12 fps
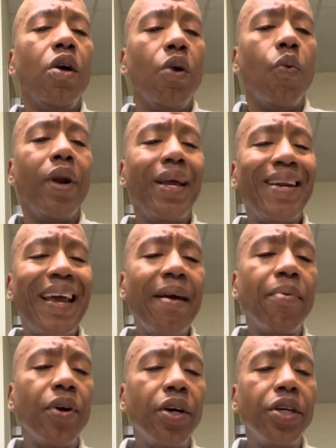When a
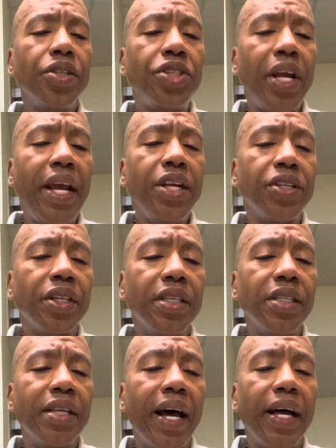neighborhood
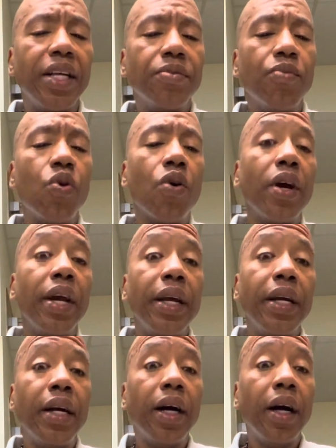changes as more
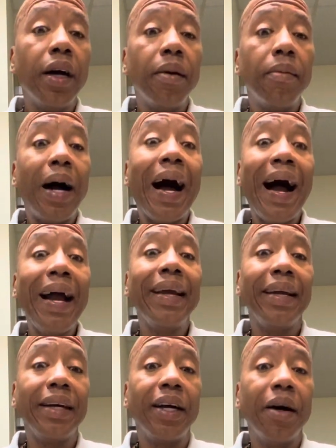
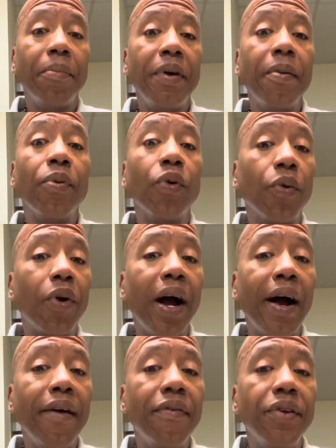high-income people
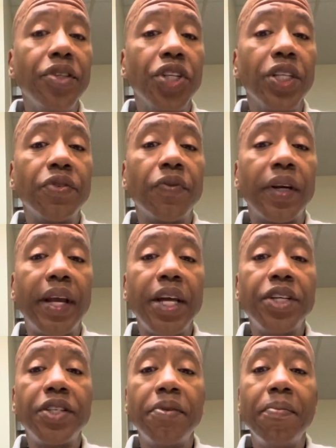arrive,
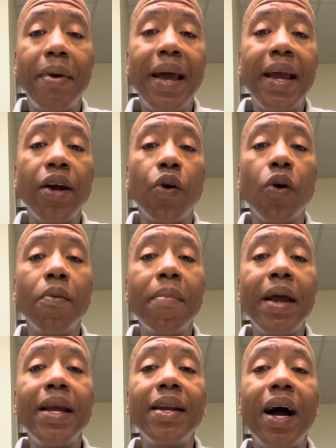gentrification may or
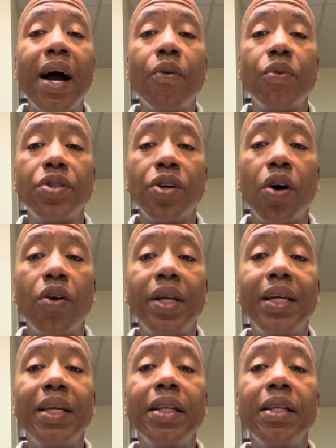may not result
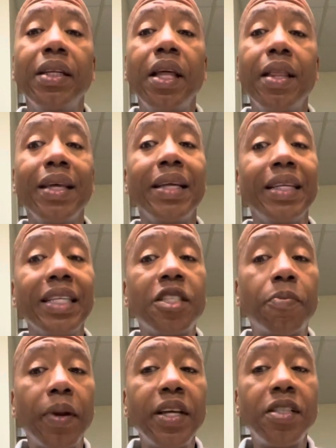in the
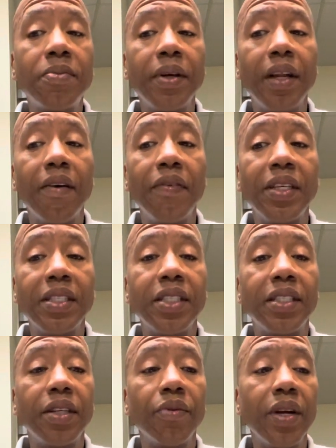displacement of
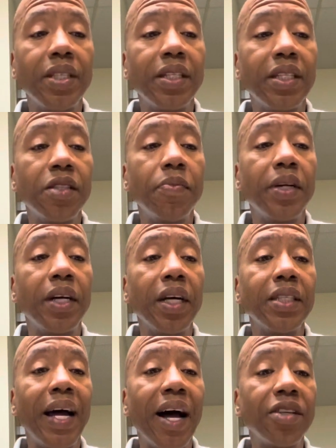existing residents
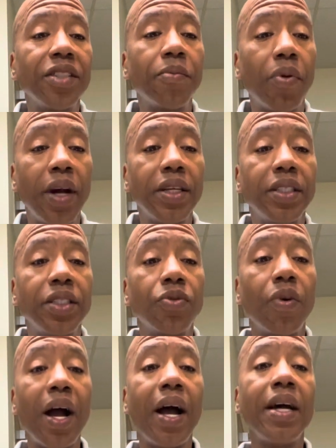because housing prices
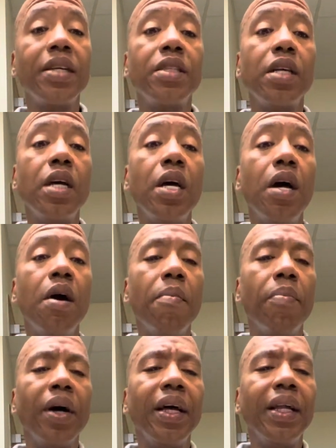rise
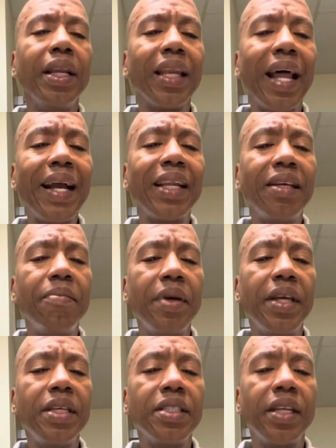but likely
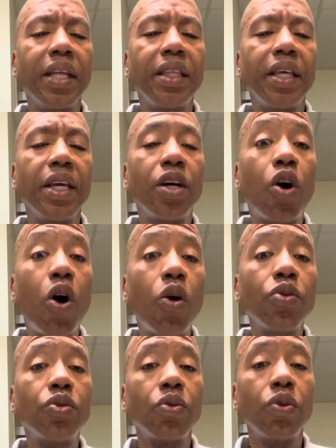means that the
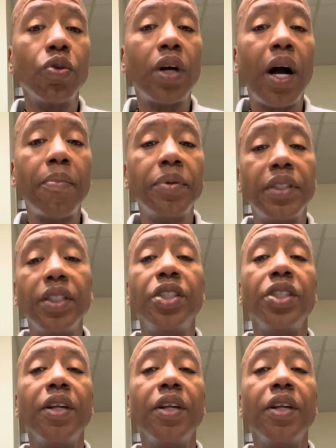cultural composition